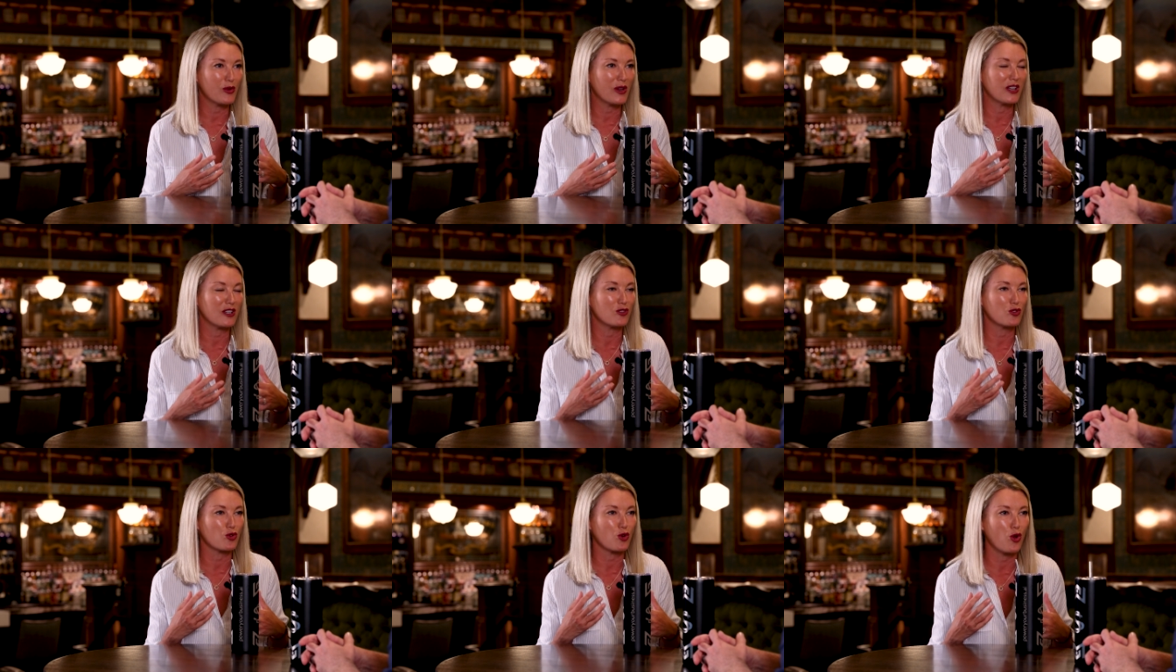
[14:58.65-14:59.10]
We
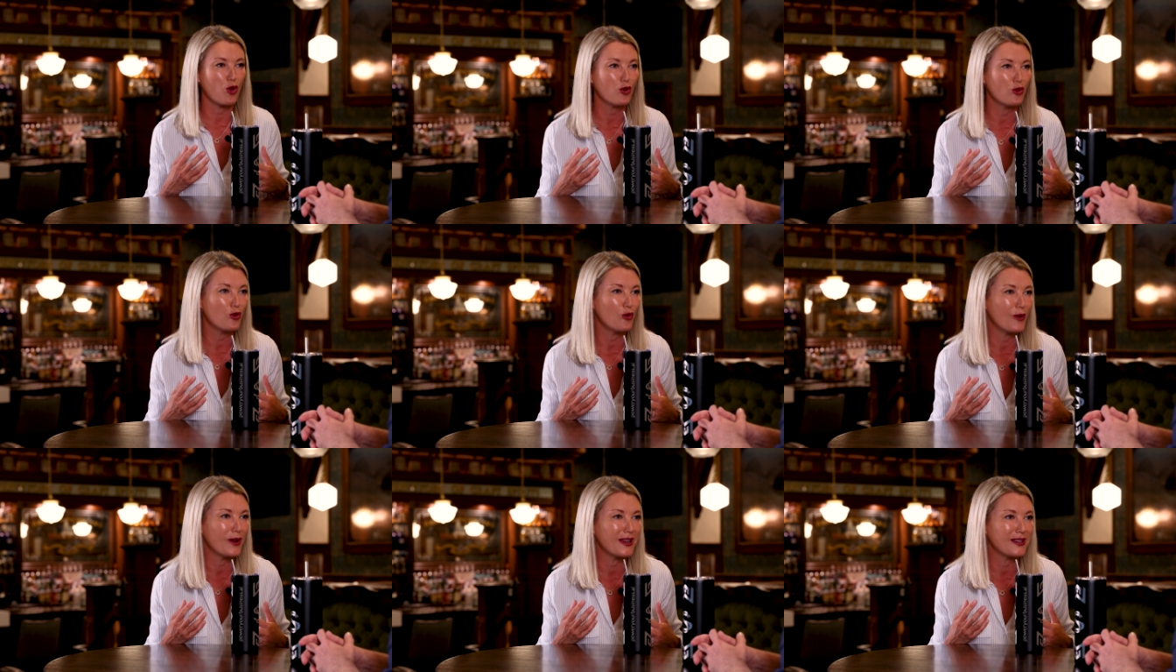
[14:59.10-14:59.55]
control
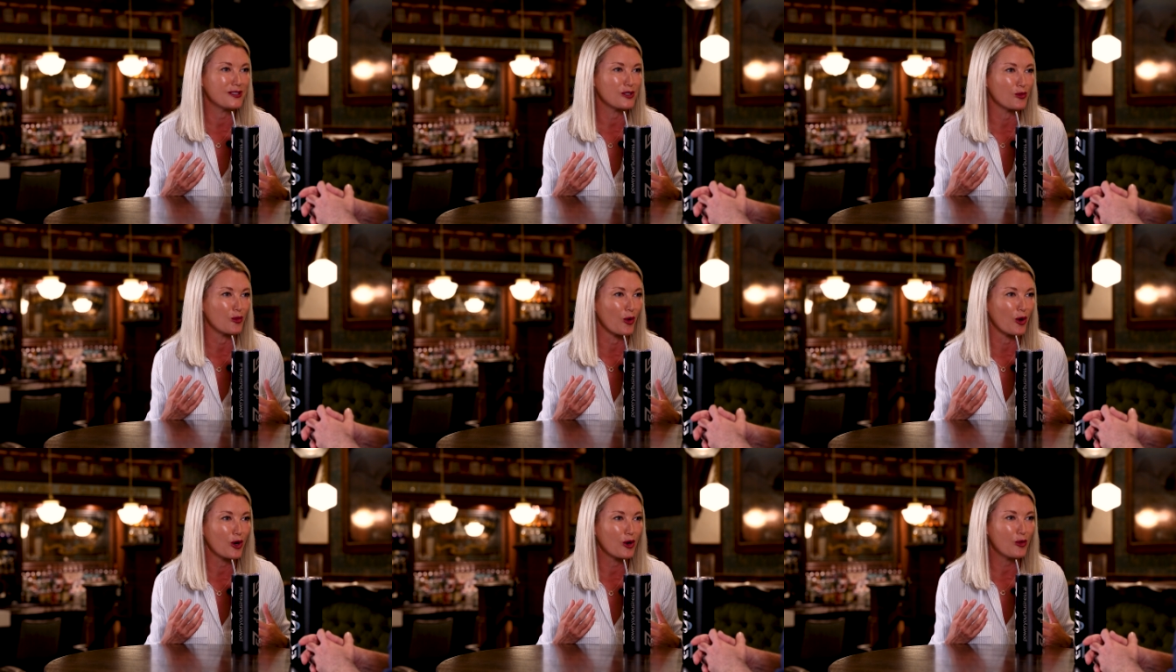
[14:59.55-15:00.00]
who we get
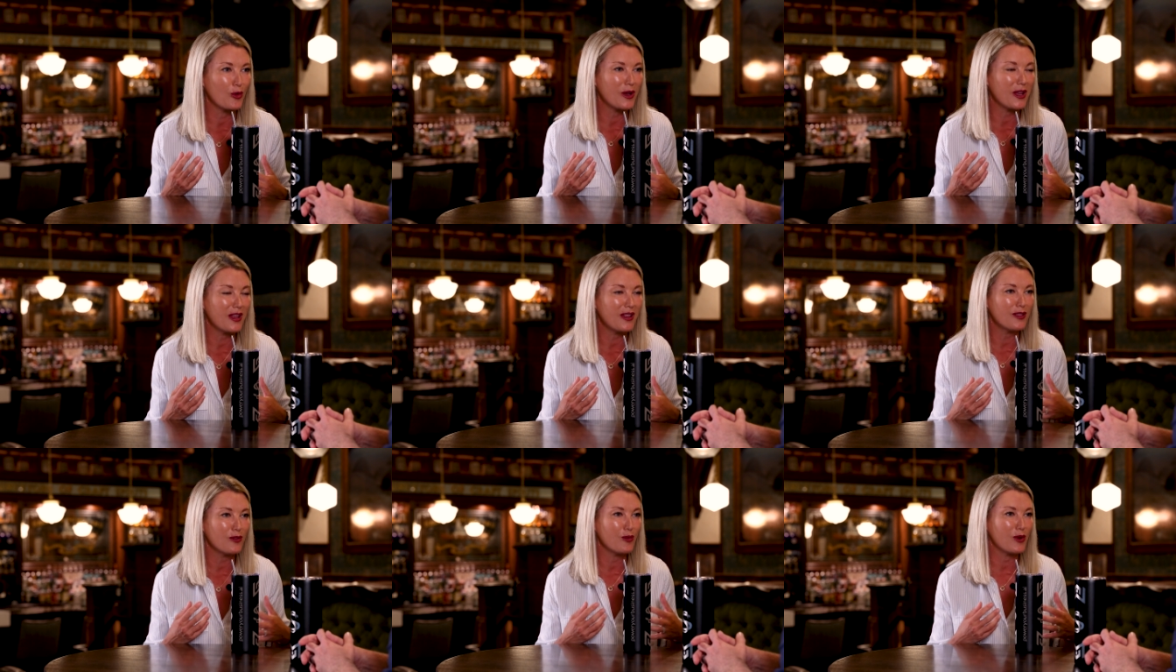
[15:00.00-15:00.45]
to work
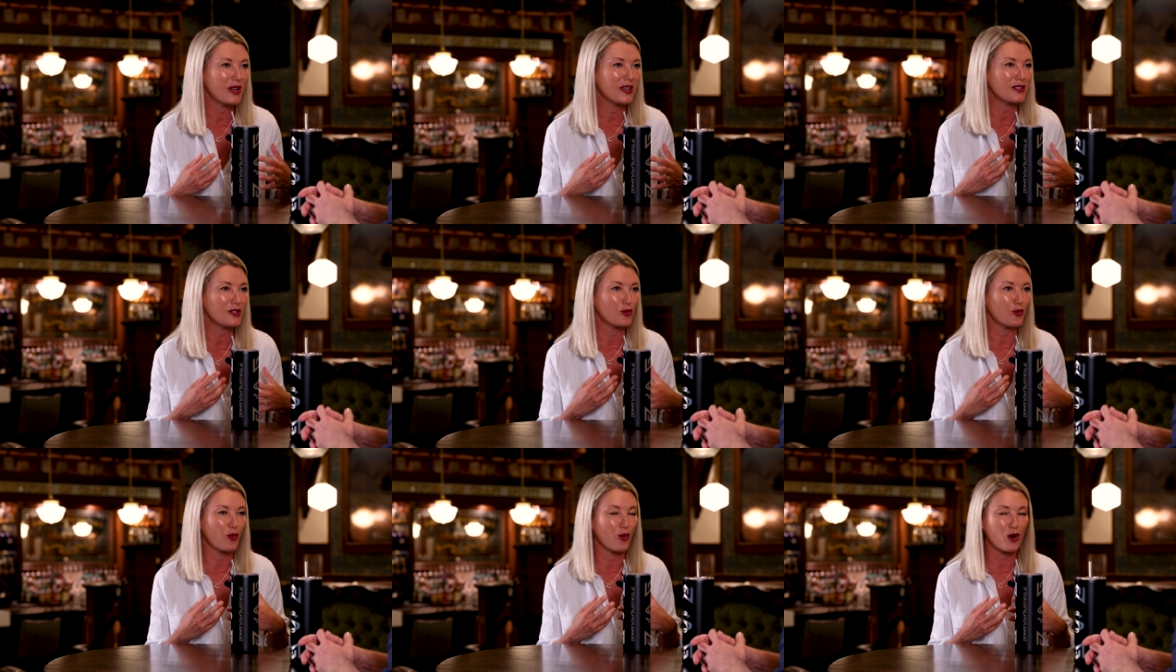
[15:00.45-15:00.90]
with. We
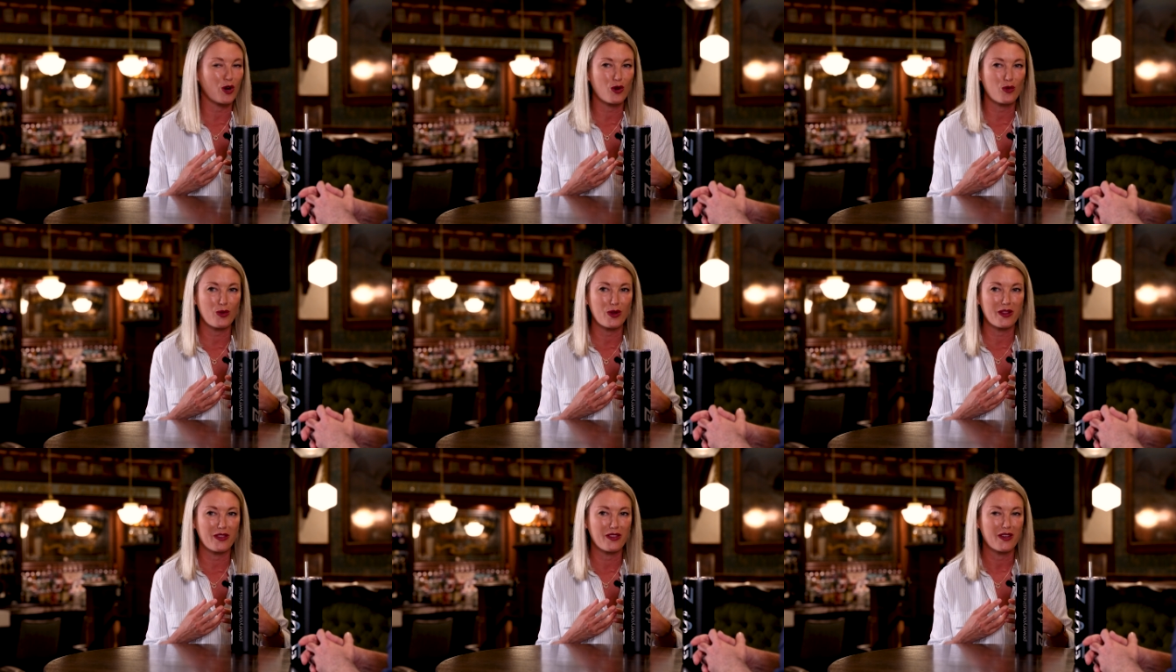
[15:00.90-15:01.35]
get to
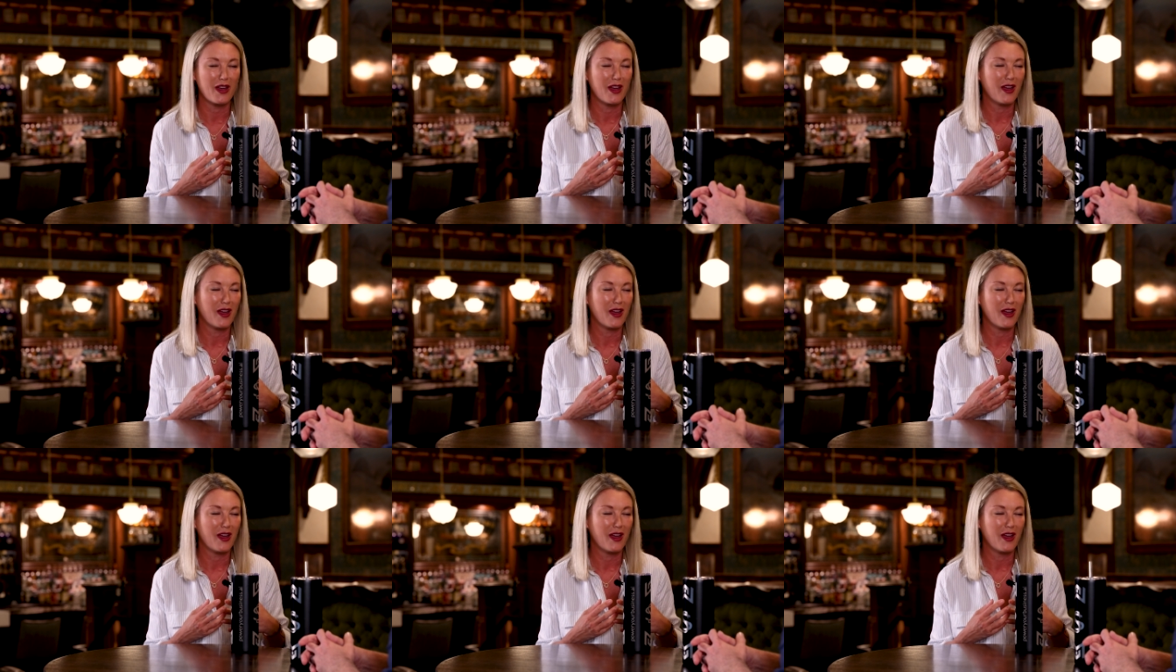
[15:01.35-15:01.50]
work with